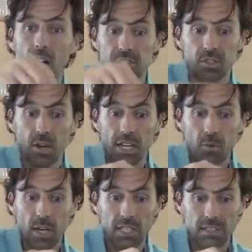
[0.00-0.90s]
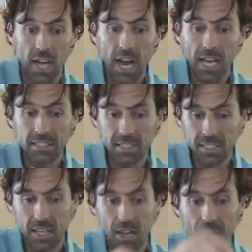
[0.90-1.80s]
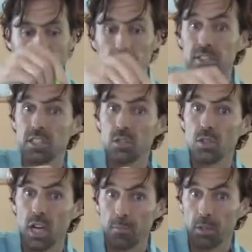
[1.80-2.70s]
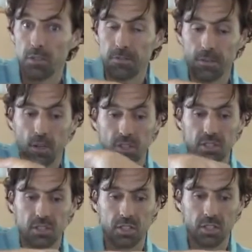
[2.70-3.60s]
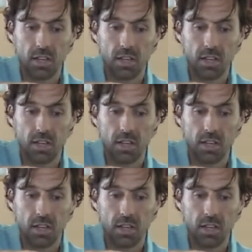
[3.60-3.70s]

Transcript: So anyways, I did, that was cucumber first,